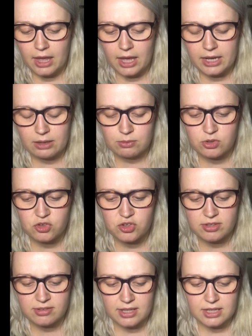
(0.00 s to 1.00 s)
and it was
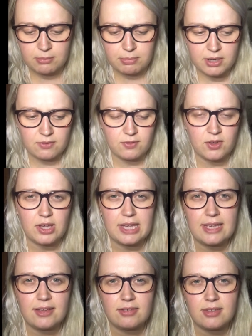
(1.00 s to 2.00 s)
just like a bit of an
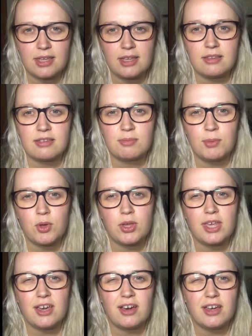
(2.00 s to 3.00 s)
easy
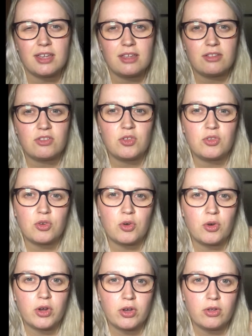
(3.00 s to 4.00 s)
smoky eye
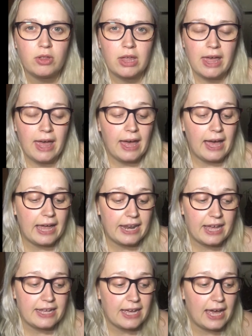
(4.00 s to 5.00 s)
tutorial, and
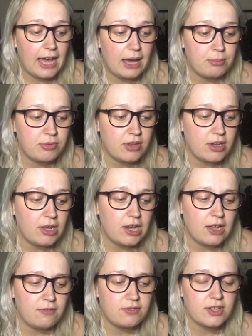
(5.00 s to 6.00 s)
I absolutely
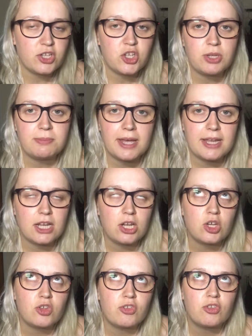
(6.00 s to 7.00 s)
loved it. She made it
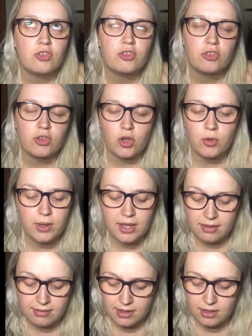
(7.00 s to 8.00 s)
look so
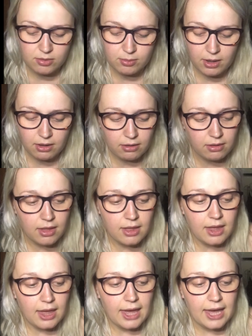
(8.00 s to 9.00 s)
easy as well,
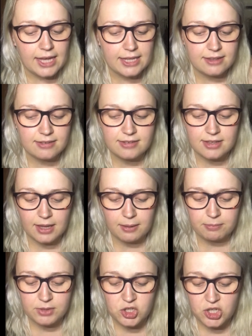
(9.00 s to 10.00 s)
and
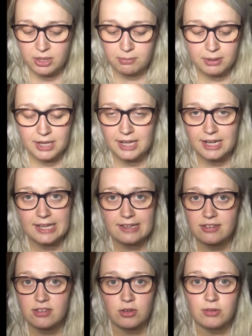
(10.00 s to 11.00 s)
she completely
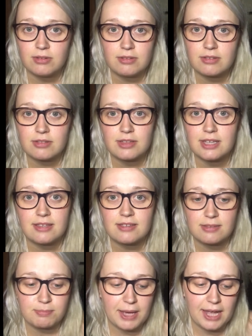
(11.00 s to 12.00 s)
sold
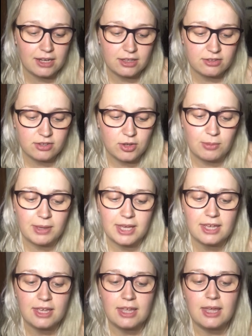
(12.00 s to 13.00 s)
this palette to
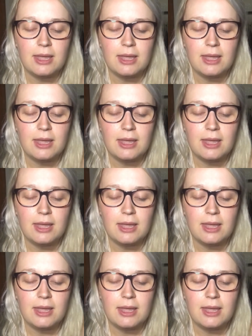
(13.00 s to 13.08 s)
me.